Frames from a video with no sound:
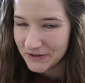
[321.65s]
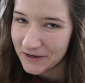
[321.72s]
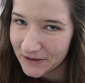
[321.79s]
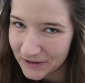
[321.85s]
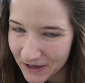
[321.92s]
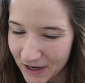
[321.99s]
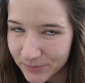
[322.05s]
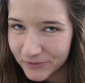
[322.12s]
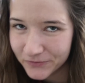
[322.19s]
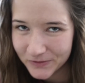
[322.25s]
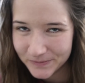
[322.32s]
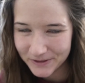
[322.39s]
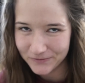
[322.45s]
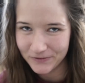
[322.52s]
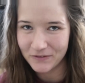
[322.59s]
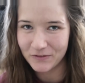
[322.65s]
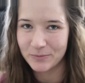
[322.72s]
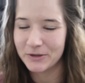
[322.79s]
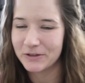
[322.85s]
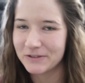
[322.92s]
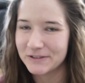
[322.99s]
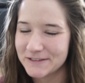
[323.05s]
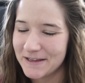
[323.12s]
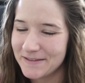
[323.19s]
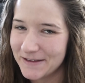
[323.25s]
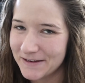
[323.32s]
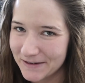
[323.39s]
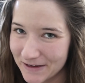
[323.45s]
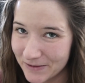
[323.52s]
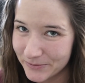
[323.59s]
I got a couple from my favorite book list and
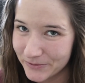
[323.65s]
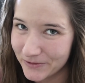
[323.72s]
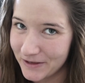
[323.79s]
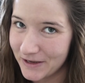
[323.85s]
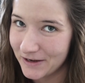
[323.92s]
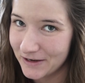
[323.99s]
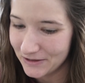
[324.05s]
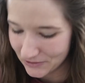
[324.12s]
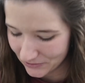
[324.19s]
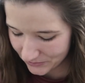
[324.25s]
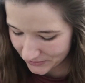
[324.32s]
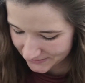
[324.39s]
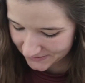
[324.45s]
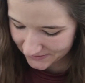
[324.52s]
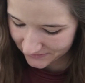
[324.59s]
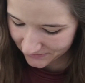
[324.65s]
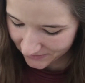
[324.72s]
then a couple that I know he's gonna